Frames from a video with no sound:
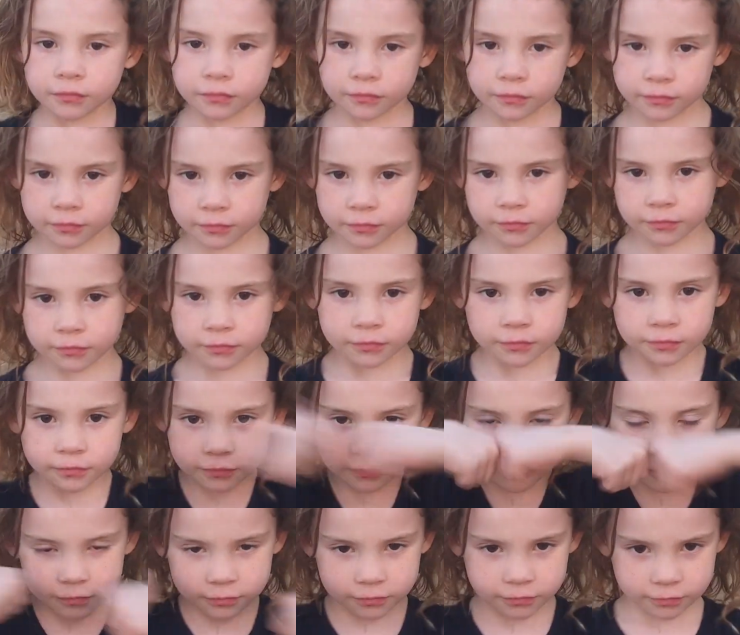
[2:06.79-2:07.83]
So,
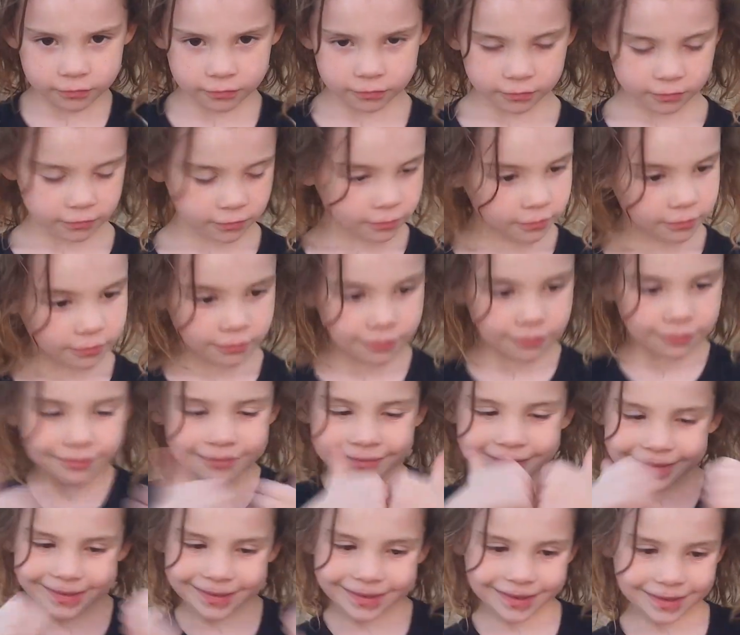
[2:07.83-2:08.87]
do you have
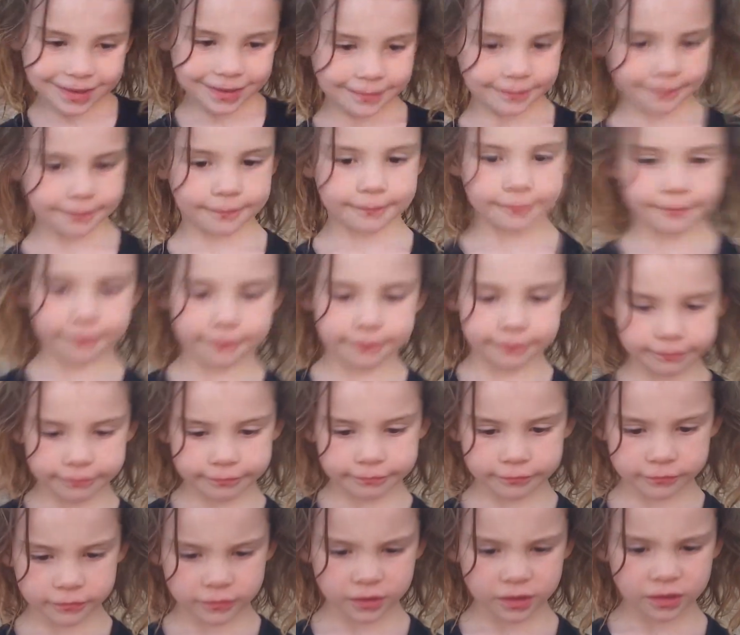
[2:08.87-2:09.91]
any last words for
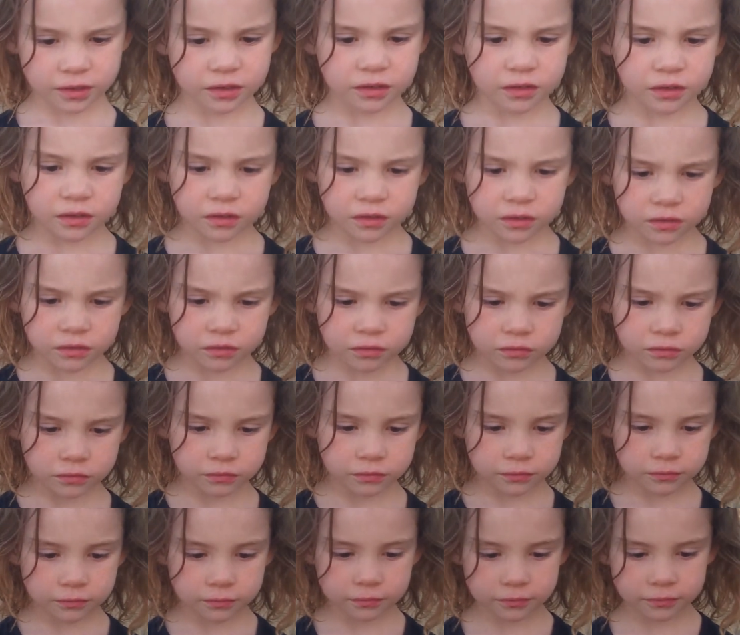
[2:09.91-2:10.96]
Maya and the
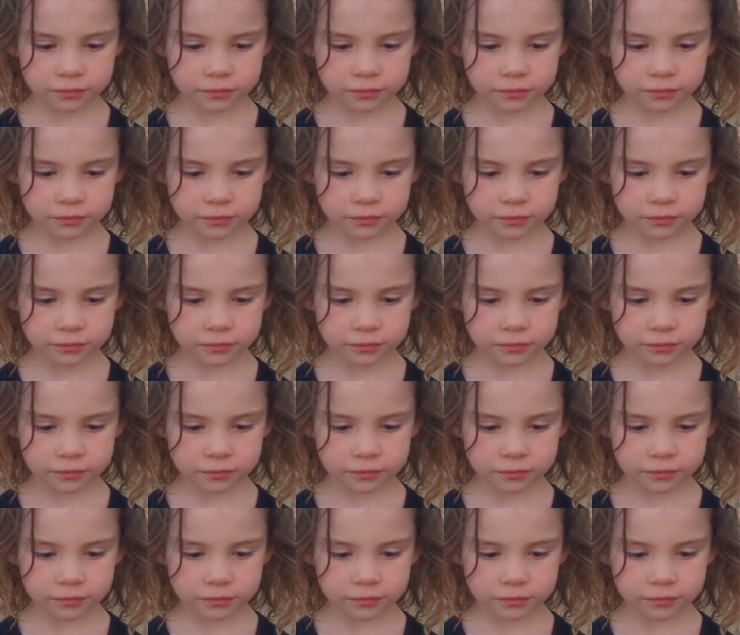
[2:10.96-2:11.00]
challenge?